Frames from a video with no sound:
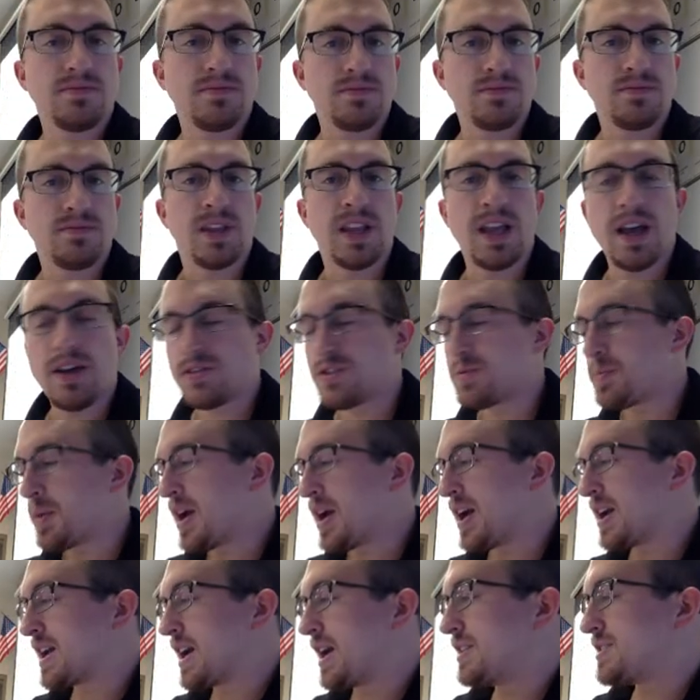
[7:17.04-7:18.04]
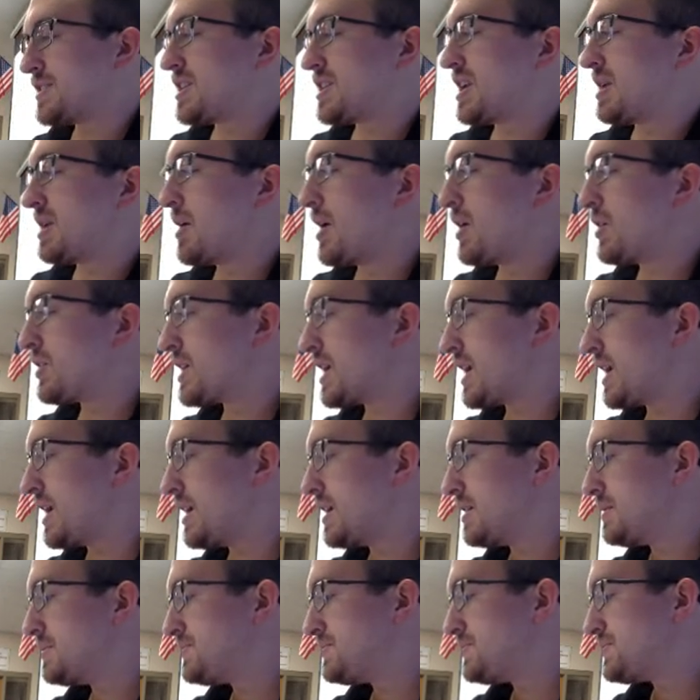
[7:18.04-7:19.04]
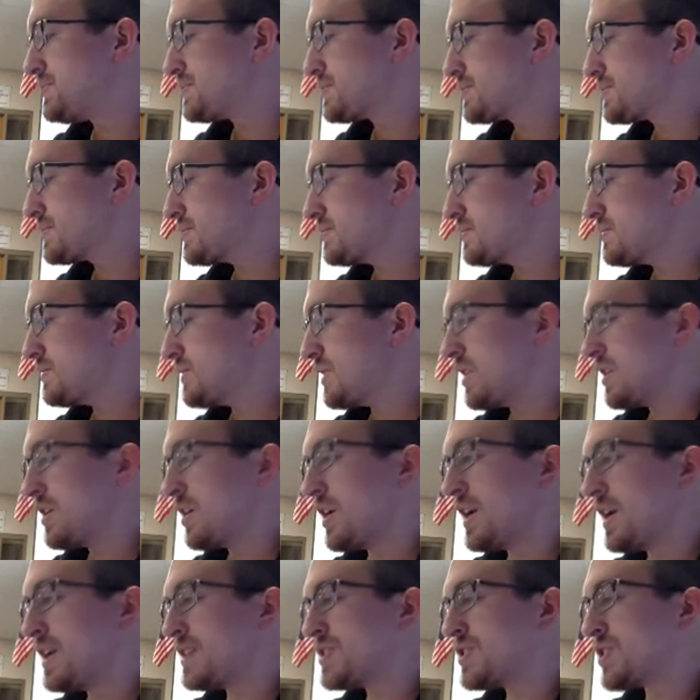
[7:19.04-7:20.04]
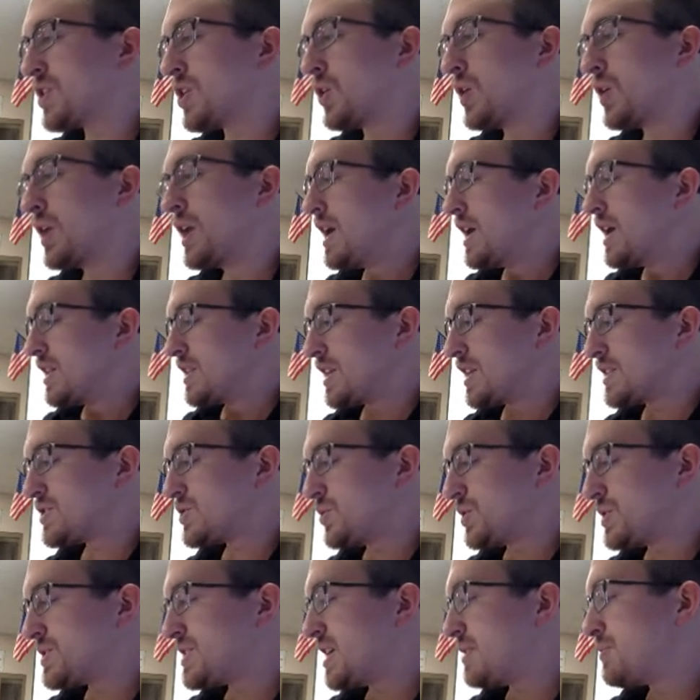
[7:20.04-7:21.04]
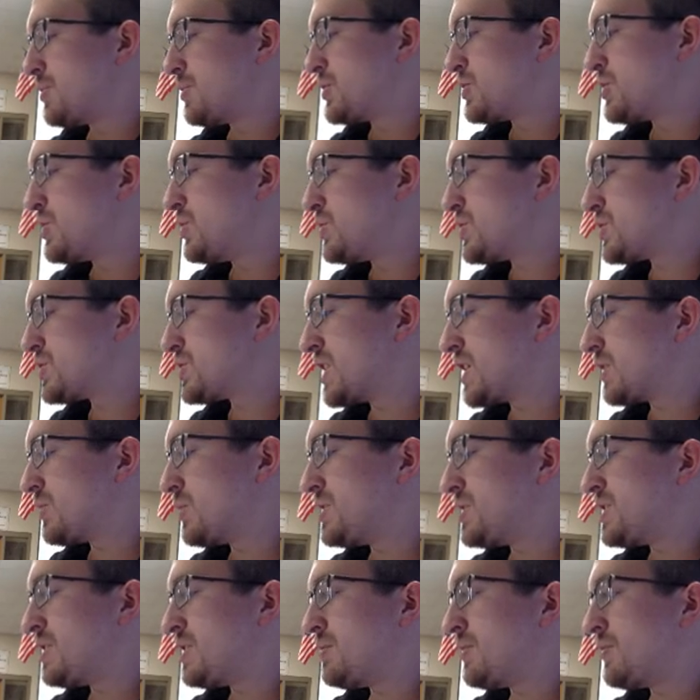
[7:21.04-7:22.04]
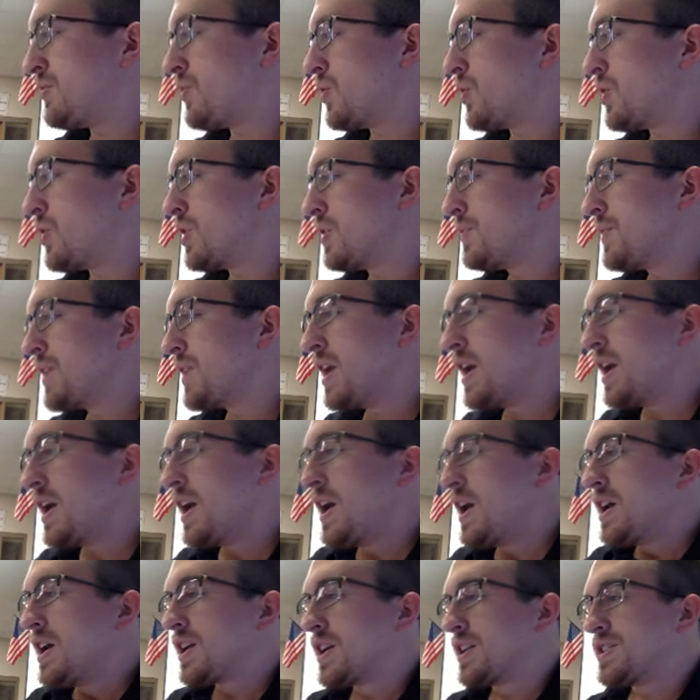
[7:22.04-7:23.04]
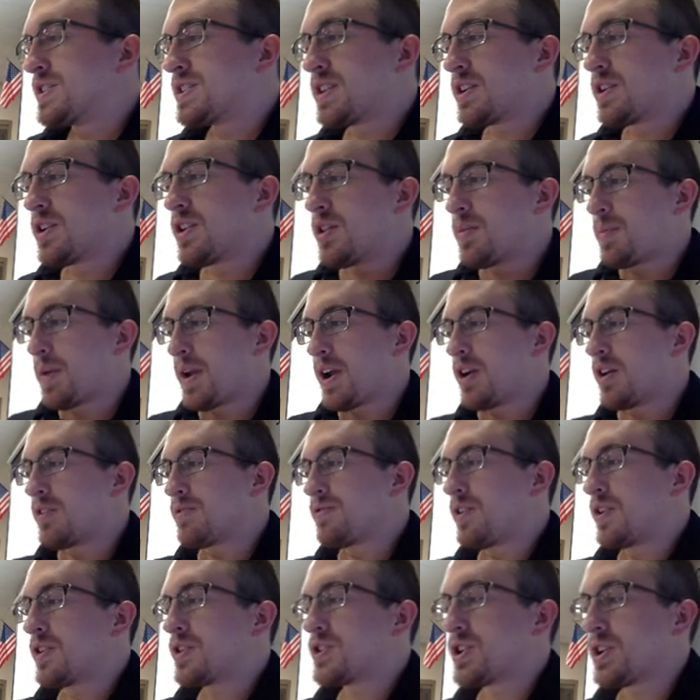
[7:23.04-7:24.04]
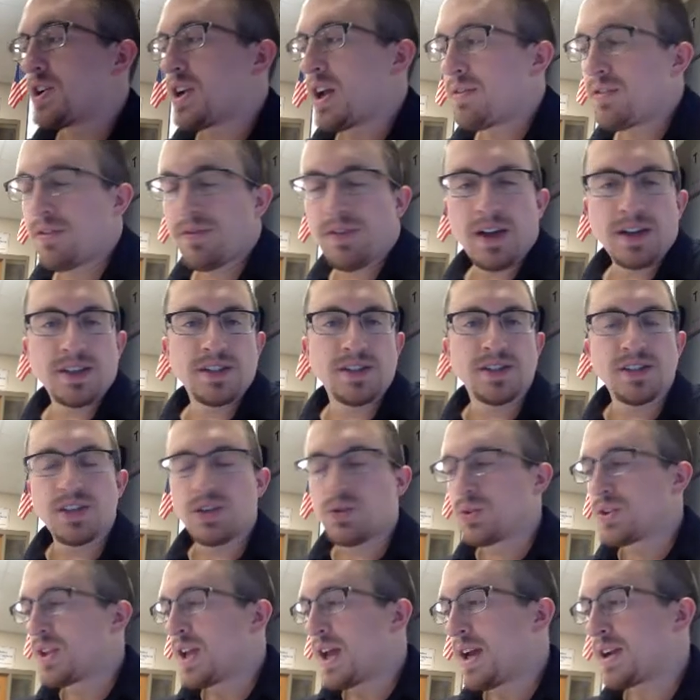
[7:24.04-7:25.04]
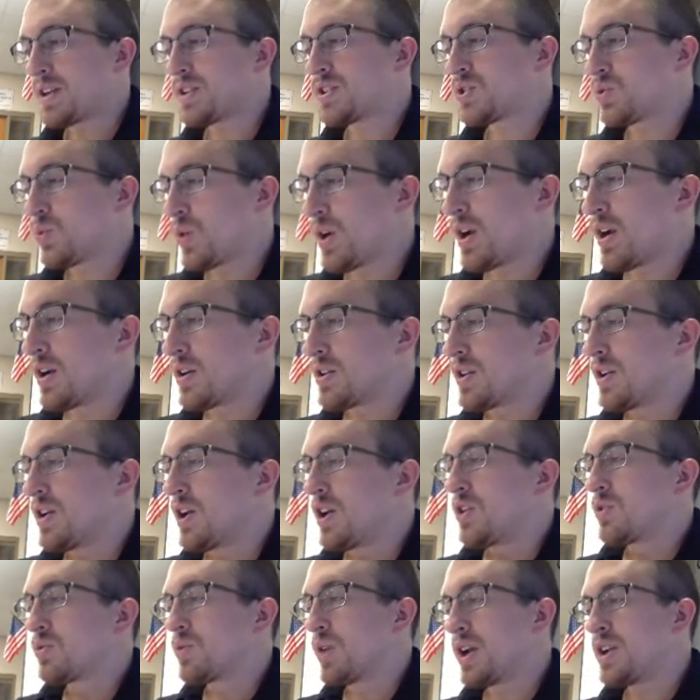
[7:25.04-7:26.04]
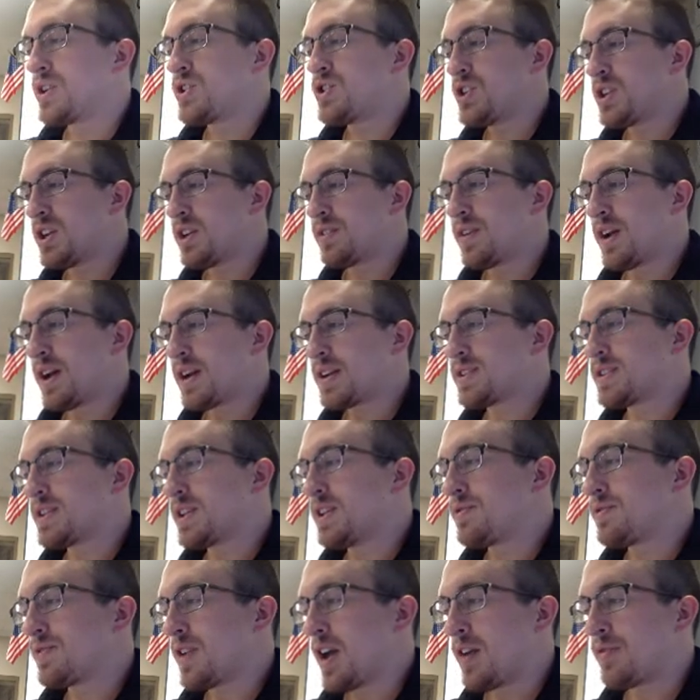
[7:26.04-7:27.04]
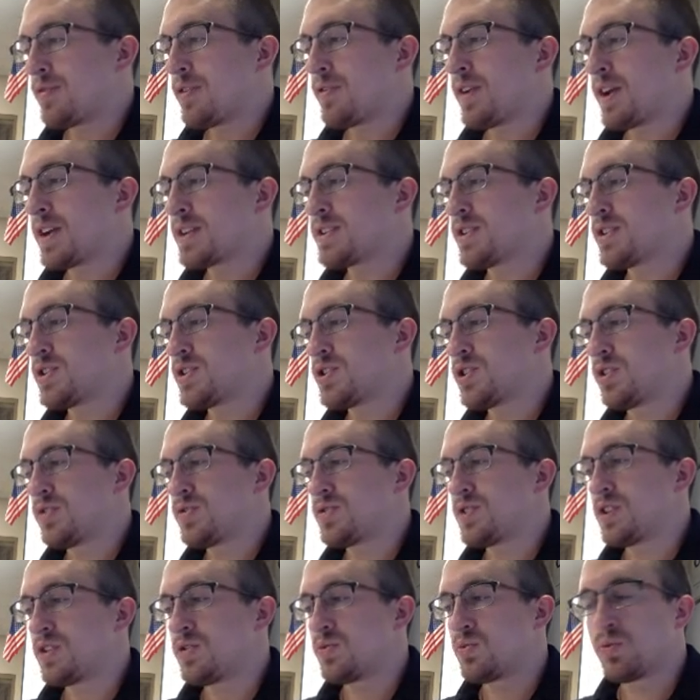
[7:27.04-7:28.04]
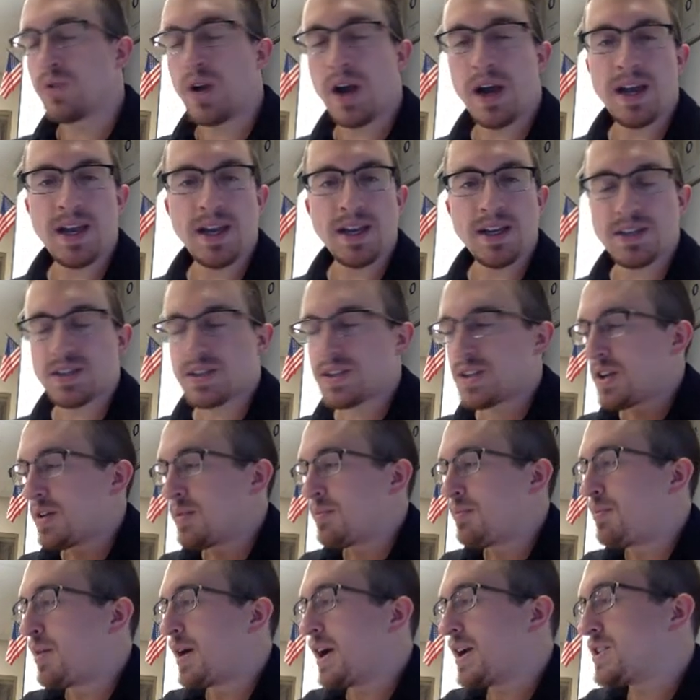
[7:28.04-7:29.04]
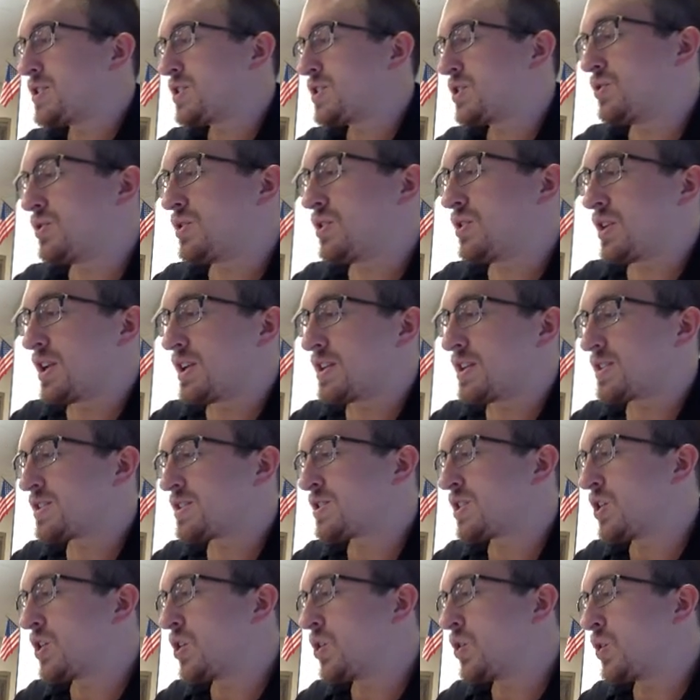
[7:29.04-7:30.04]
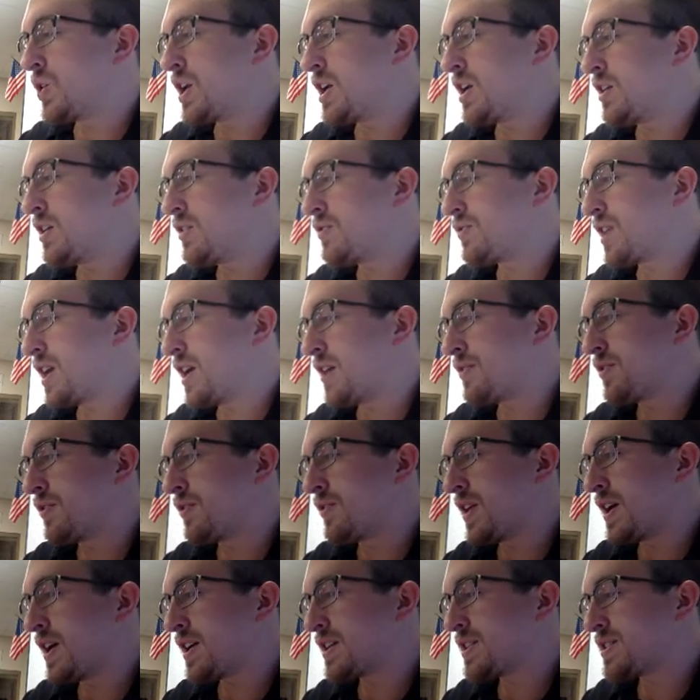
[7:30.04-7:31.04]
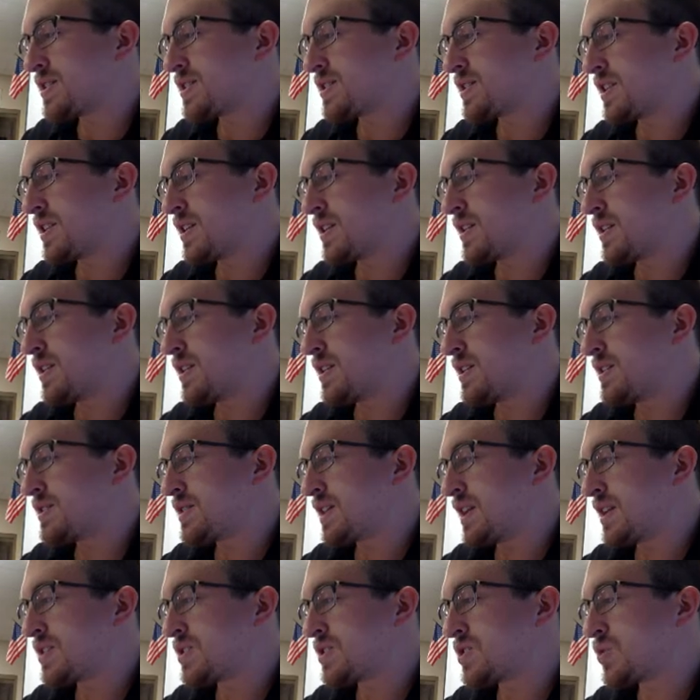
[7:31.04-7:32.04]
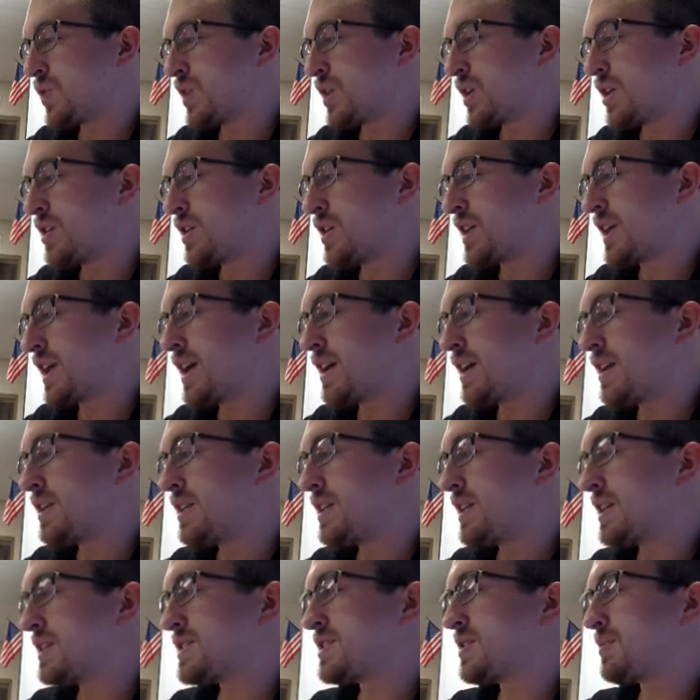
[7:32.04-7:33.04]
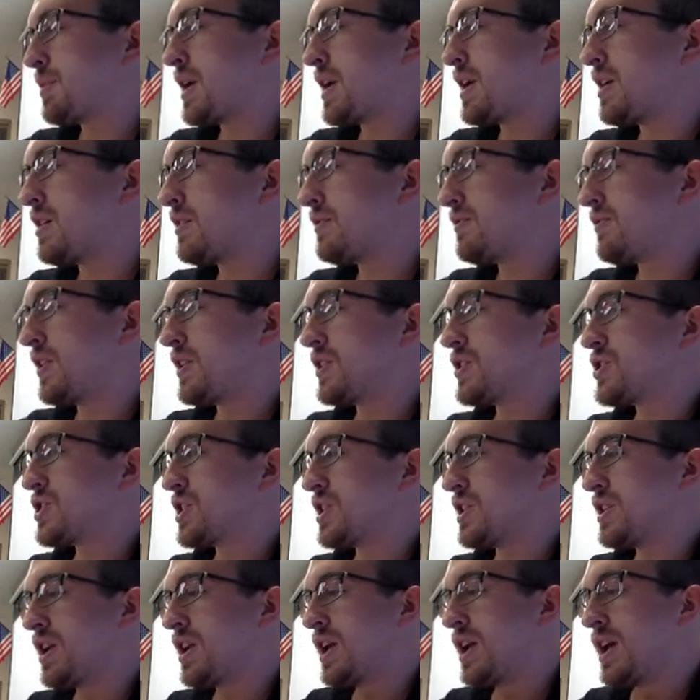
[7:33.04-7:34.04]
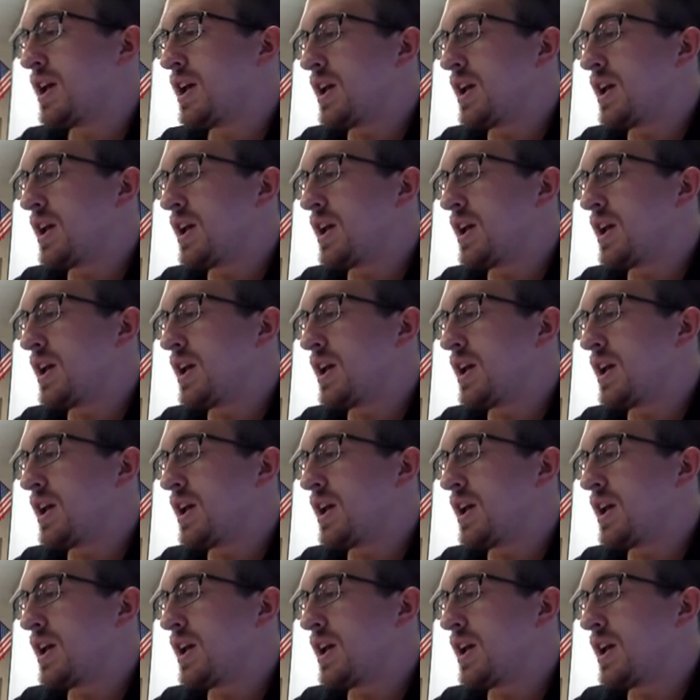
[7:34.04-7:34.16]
Left by a constant amount k. All right, so let's do example 2 just like we did before. Consider the parent function f of x is equal to x squared. Write g of x if f of x is shifted right by 2 units. So if f of x is x squared again, that's the parent function.